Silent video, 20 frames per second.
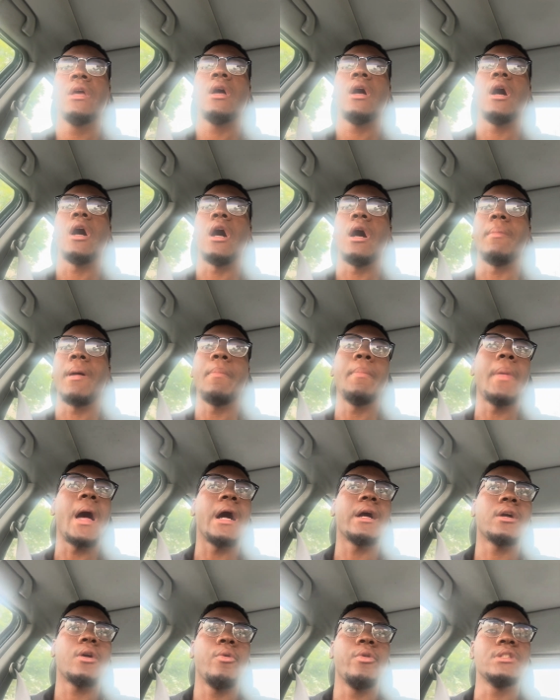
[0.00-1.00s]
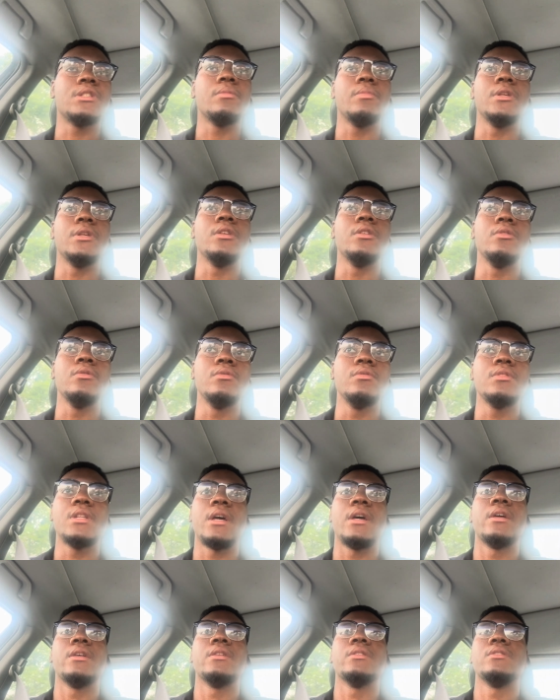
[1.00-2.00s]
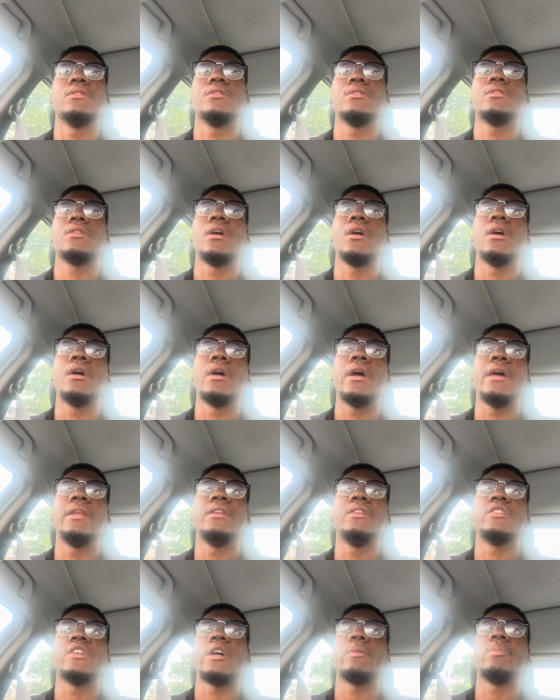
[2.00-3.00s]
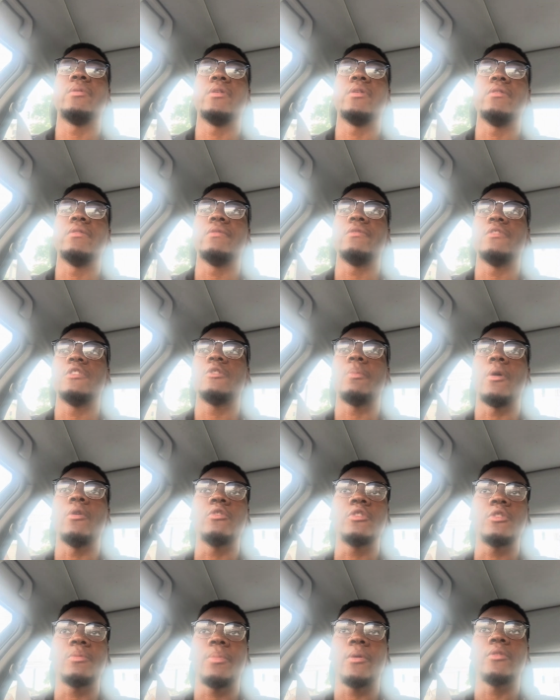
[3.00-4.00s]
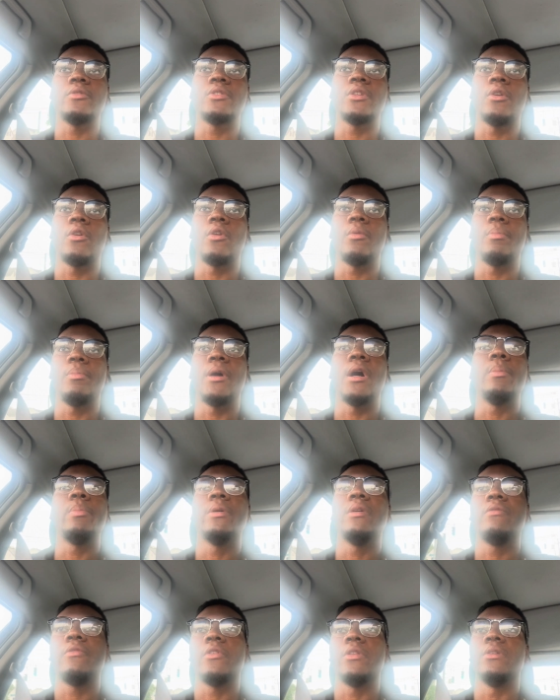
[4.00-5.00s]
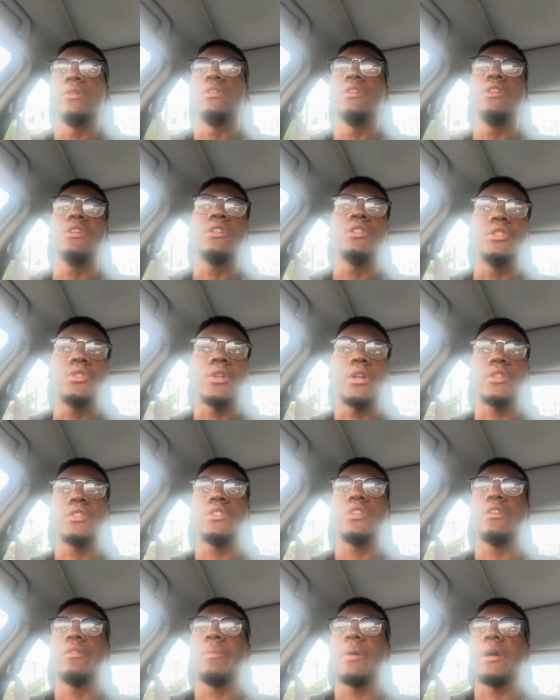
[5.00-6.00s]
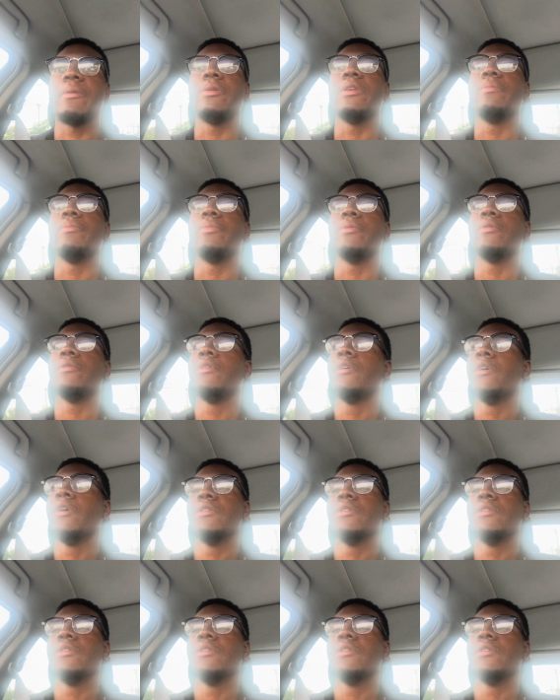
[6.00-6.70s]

um, I'm not going to be used as uh, any type of spokesperson or puppet for the deconstruction of my people.